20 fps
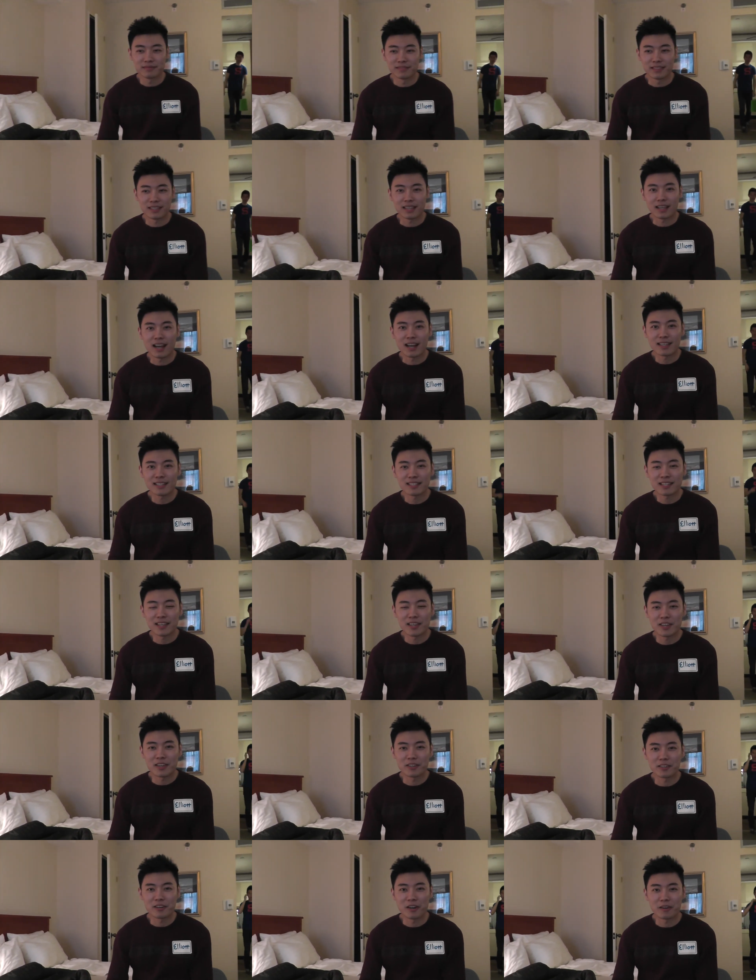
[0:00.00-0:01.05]
The guys
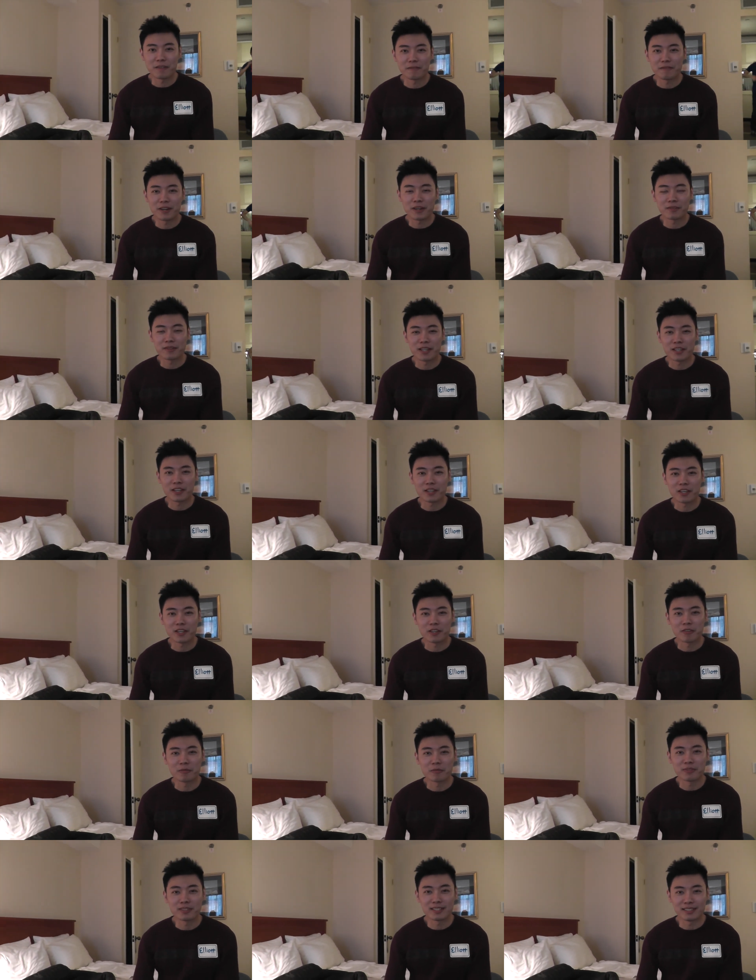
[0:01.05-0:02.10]
here are very cute.